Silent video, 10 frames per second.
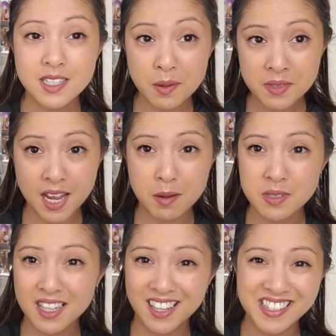
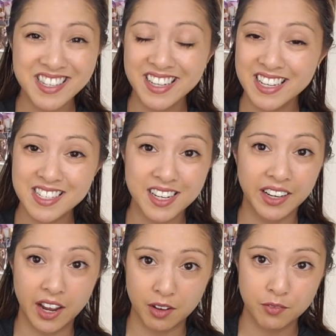Sometimes cleansing isn't
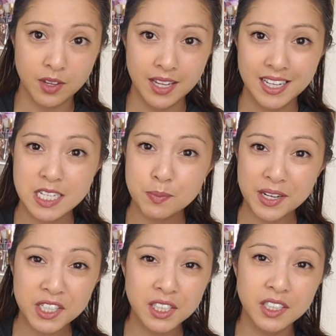enough
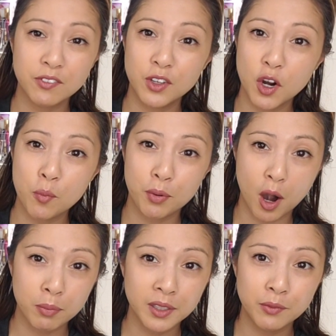especially if you don't
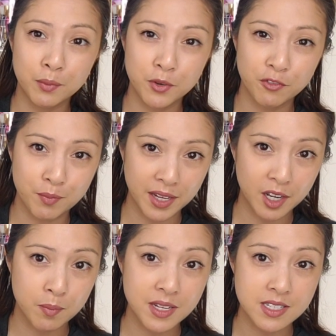properly remove
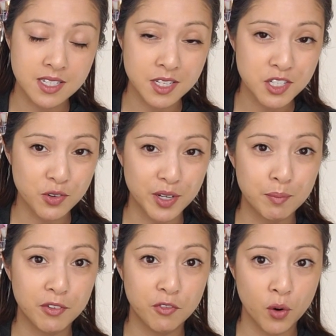makeup and sunscreen
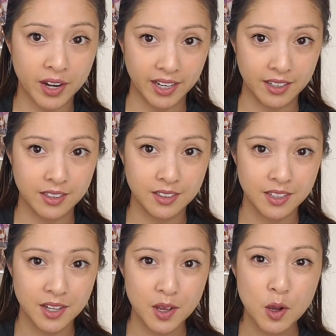beforehand.
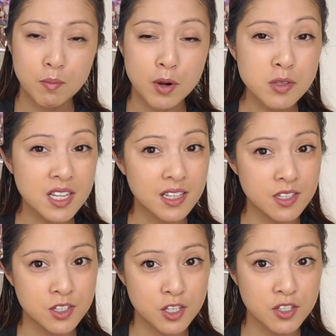Most
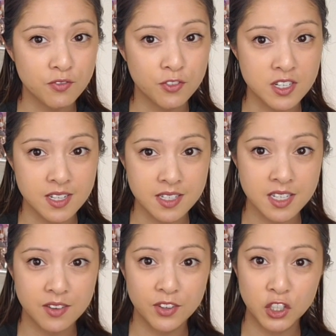cleansers for
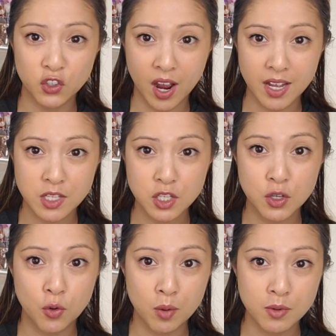sensitive and dry to
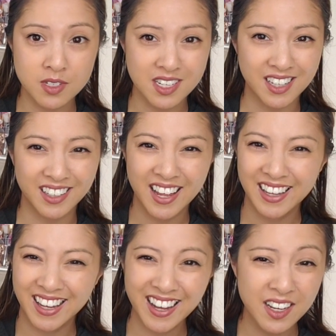normal skin
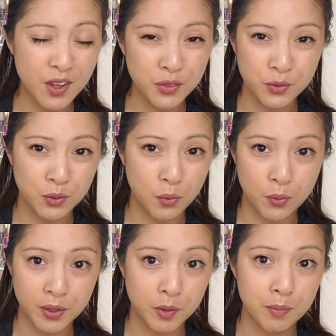can't cut through the
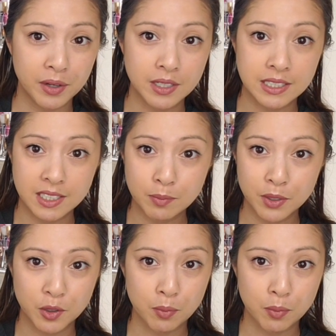oil buried deep in your